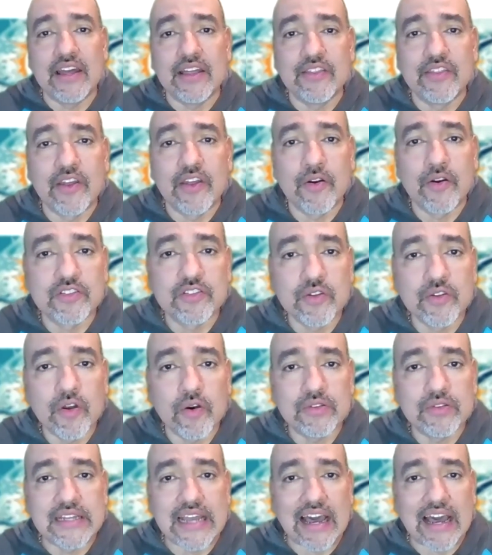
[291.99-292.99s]
And there is no
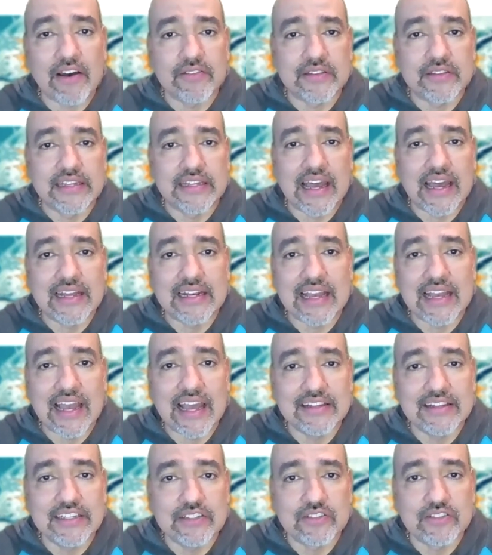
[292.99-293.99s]
doubt that
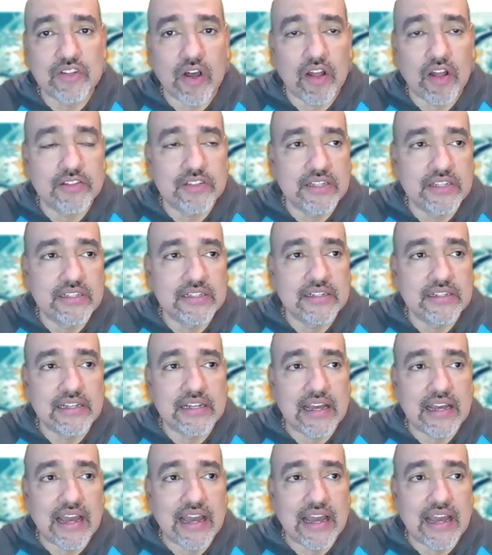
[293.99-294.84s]
Andy Dalton